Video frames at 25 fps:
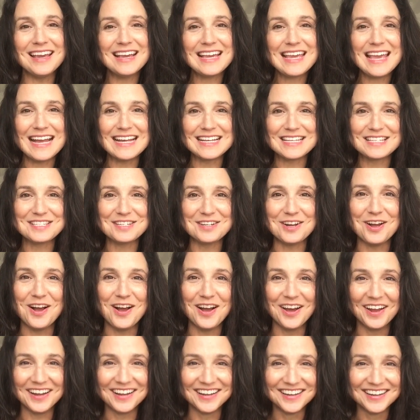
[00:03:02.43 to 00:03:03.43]
cast it
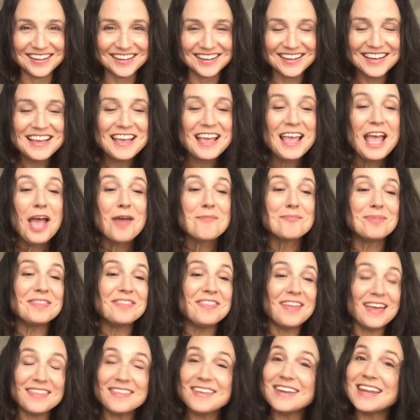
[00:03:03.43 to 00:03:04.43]
on. But
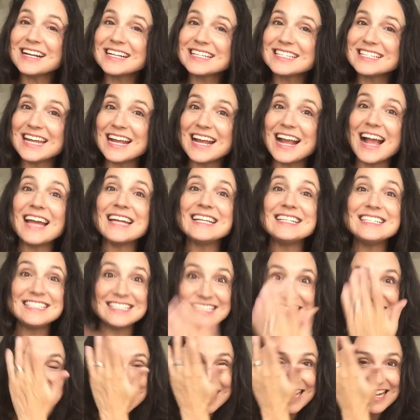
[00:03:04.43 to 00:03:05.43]
then the next day I
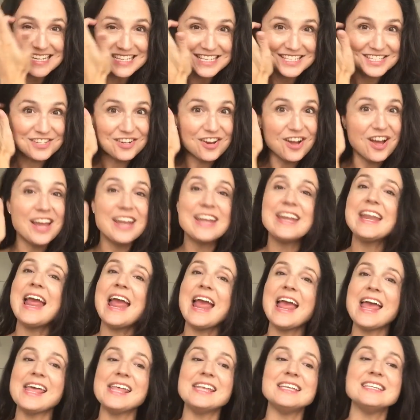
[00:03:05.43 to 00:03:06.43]
did cast it on.
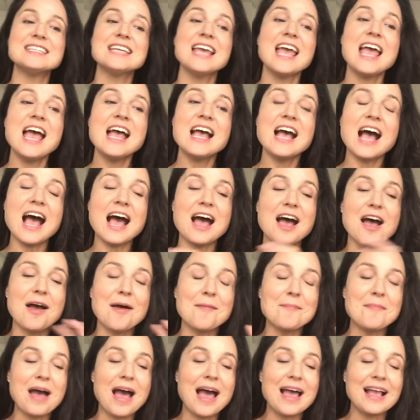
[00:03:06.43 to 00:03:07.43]
And
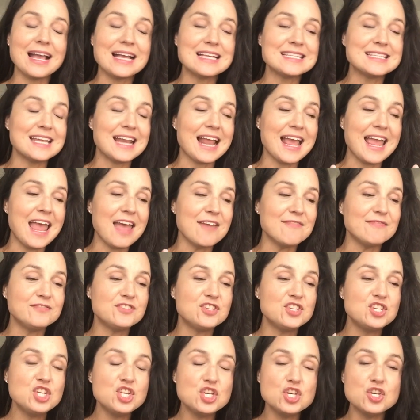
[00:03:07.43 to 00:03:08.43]
like I said, I have
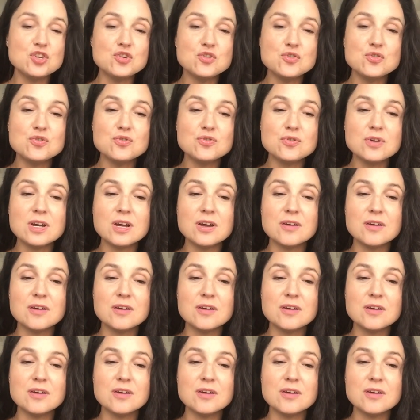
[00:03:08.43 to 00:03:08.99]
two